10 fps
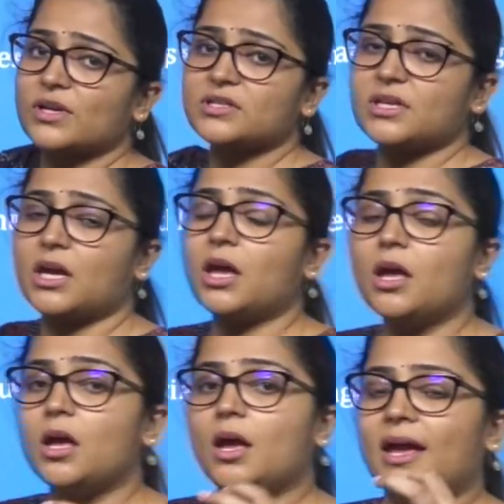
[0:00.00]
can say,
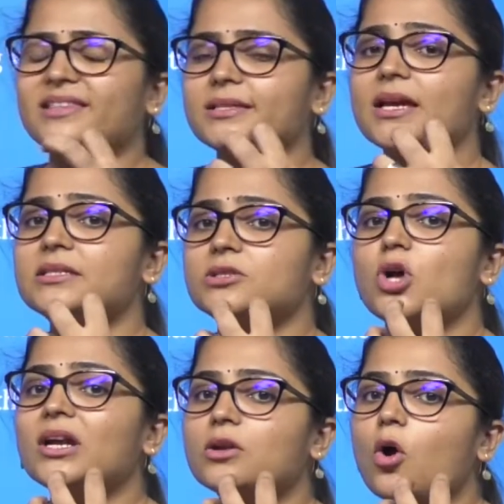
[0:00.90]
it's
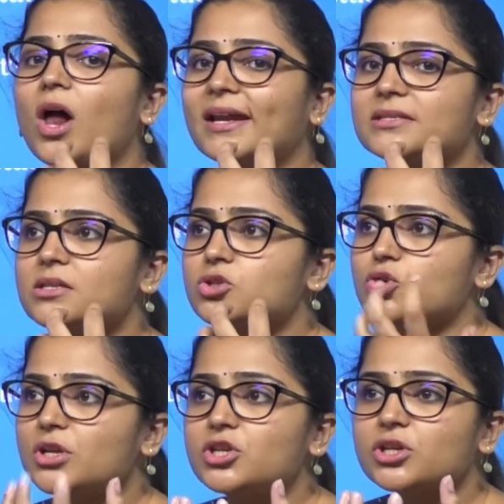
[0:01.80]
not called as a
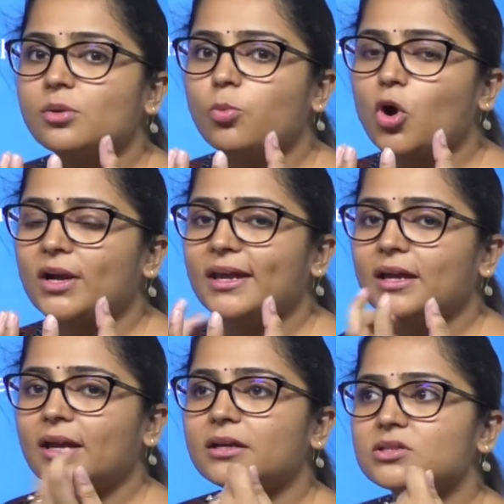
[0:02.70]
judicial
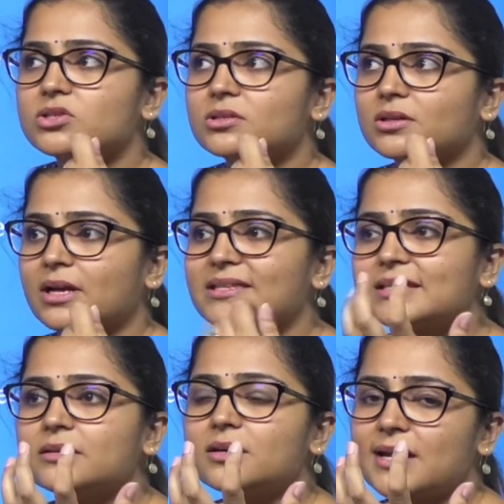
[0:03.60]
body, it is
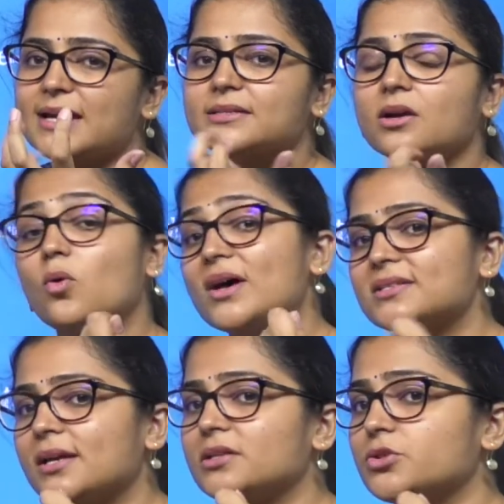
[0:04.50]
considered as a
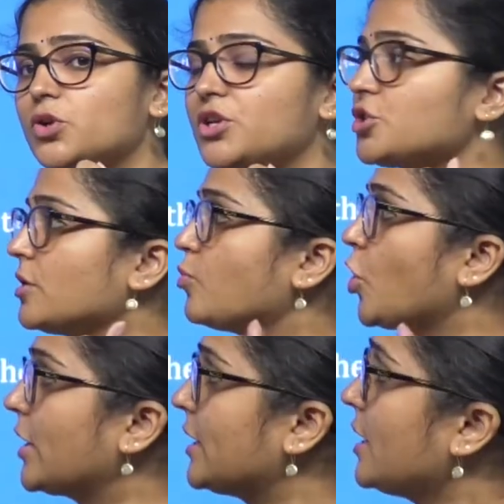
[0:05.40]
quasi-judicial
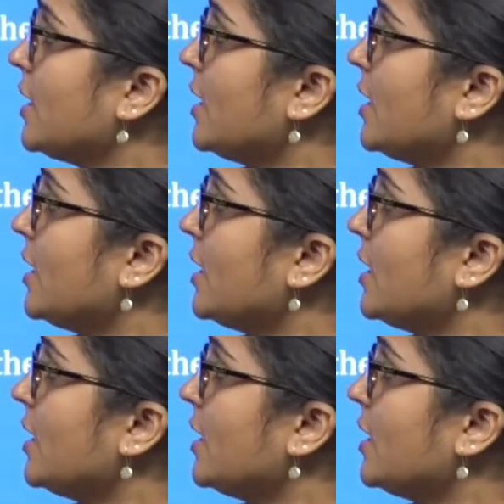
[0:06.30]
body